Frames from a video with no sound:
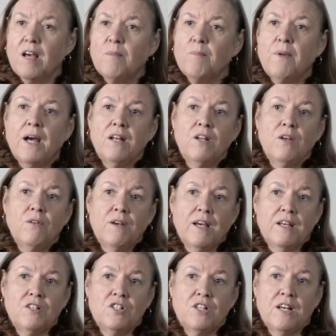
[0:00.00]
but you
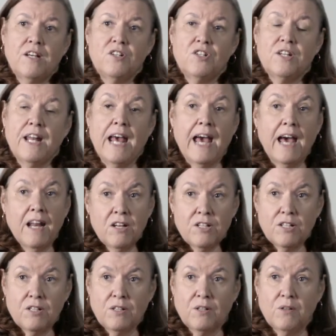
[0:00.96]
can change an
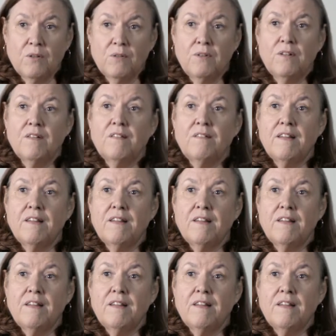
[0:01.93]
attitude